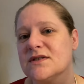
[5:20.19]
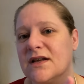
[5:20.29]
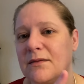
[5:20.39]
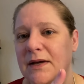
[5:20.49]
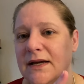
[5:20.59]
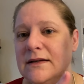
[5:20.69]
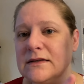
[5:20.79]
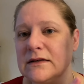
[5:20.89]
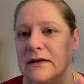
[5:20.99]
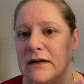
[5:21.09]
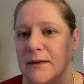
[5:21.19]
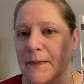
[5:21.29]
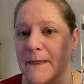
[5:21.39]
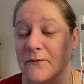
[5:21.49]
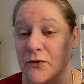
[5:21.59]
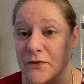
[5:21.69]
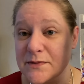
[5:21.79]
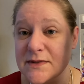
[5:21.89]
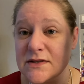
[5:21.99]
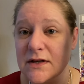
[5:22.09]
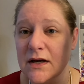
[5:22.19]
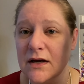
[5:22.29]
that I made for Christmas